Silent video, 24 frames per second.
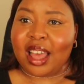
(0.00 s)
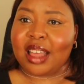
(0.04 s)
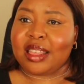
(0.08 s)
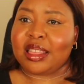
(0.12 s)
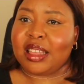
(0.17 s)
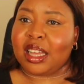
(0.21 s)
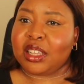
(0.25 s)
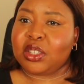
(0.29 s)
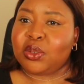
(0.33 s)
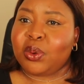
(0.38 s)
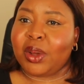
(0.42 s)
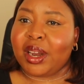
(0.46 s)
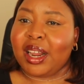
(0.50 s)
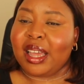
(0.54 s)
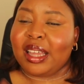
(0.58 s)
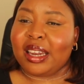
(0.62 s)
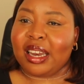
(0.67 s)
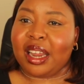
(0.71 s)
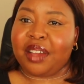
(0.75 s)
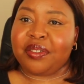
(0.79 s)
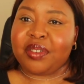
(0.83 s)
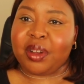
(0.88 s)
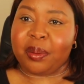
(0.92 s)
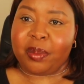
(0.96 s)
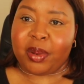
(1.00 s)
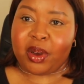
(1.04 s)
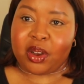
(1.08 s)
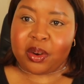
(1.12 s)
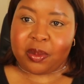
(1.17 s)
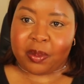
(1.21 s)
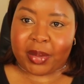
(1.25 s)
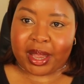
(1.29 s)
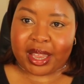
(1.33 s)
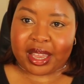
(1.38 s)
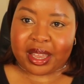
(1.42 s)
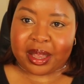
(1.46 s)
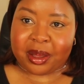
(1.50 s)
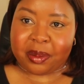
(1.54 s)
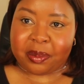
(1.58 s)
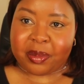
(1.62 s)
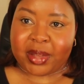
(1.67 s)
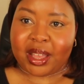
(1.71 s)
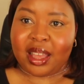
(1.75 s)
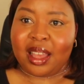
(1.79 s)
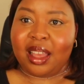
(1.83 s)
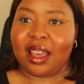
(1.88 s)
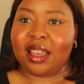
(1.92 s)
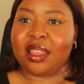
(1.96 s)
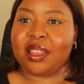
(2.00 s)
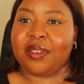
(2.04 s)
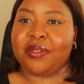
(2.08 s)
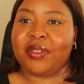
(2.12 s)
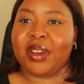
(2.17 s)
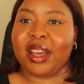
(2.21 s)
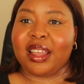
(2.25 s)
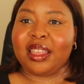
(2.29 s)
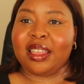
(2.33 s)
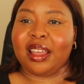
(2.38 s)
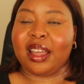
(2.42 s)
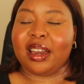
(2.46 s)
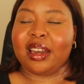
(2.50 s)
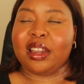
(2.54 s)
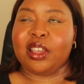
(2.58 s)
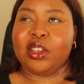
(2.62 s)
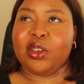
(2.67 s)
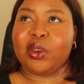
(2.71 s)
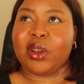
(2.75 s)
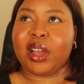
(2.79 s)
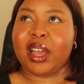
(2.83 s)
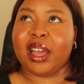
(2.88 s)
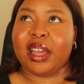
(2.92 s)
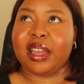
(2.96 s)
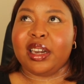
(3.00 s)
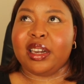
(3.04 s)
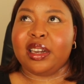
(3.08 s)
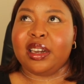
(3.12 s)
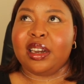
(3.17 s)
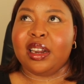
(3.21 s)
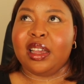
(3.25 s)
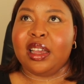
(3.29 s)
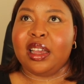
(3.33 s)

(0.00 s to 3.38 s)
That's what I love about makeup. The fact that you can